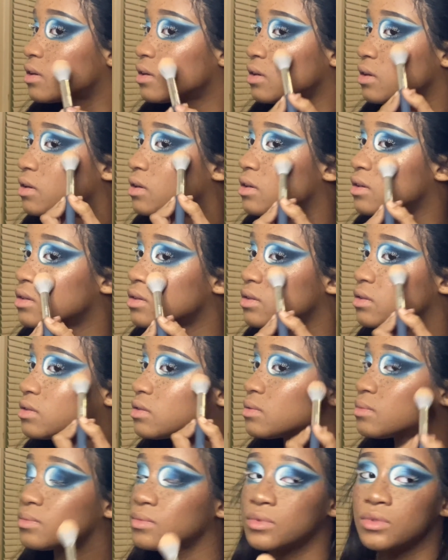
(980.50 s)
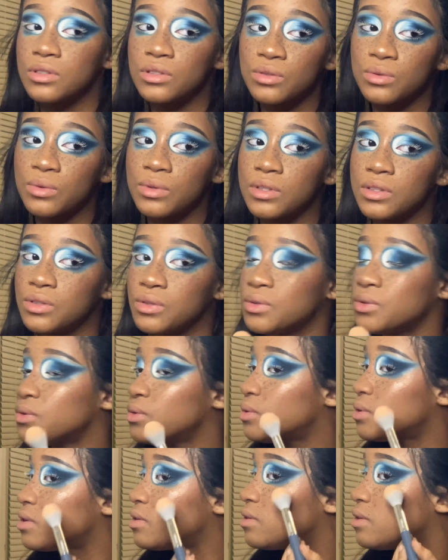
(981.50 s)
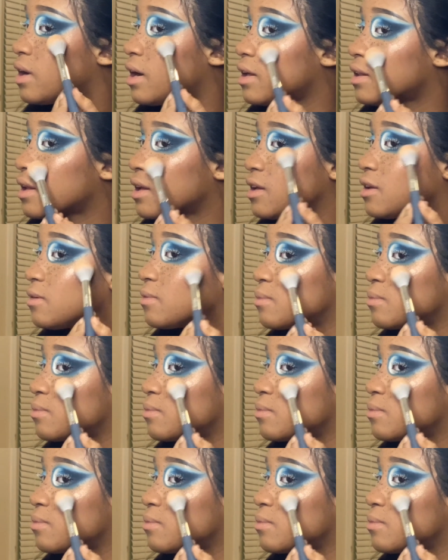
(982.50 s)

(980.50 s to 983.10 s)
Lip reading: And just going to highlight.